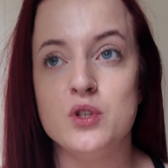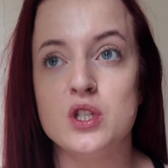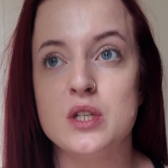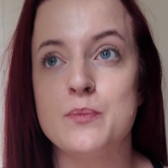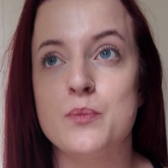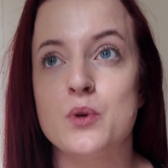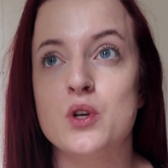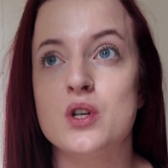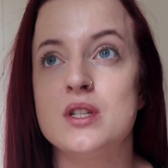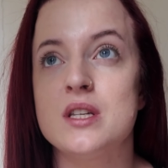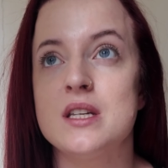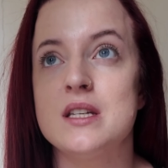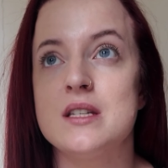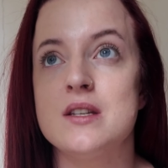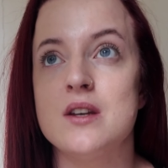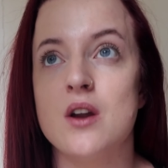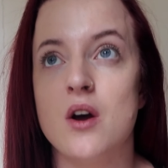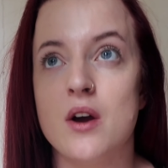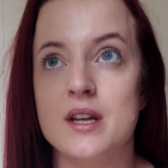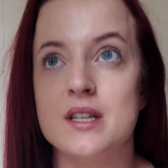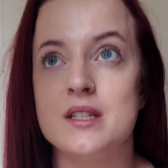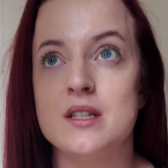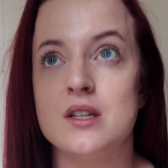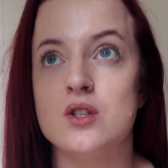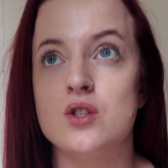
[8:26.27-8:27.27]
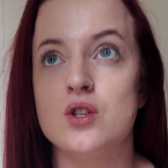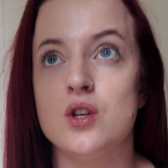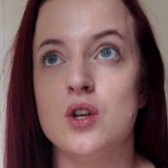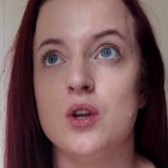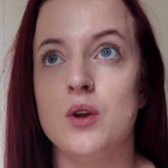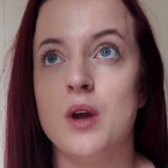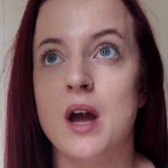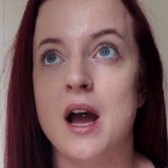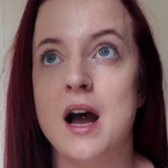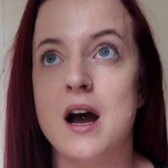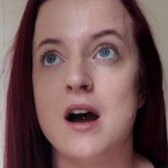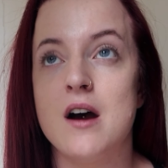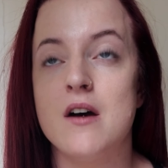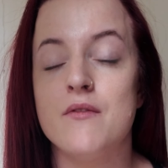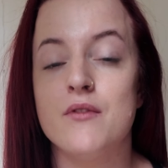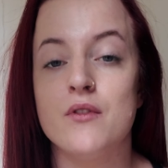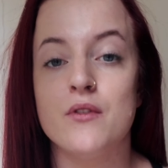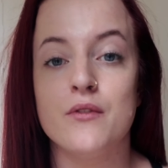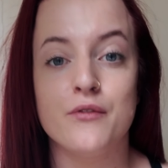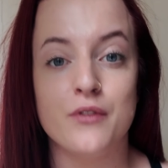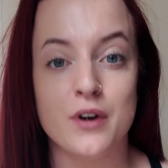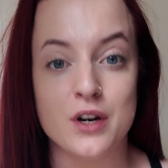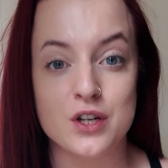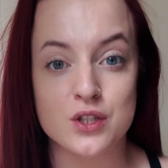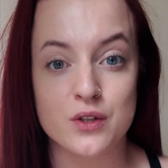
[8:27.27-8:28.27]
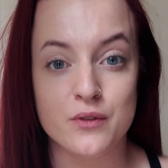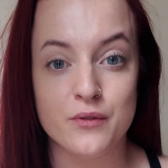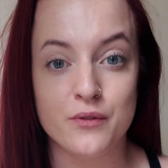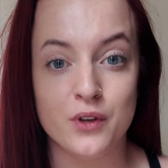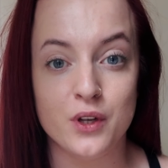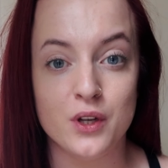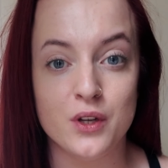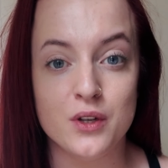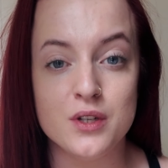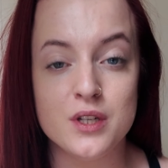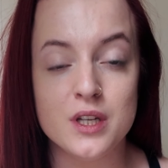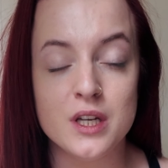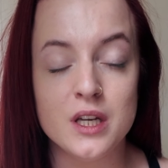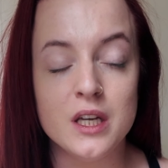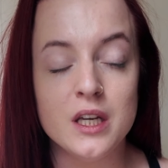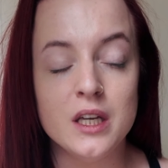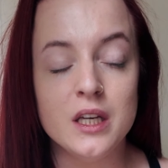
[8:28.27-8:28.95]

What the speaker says: just because it's nicer to have fresher food.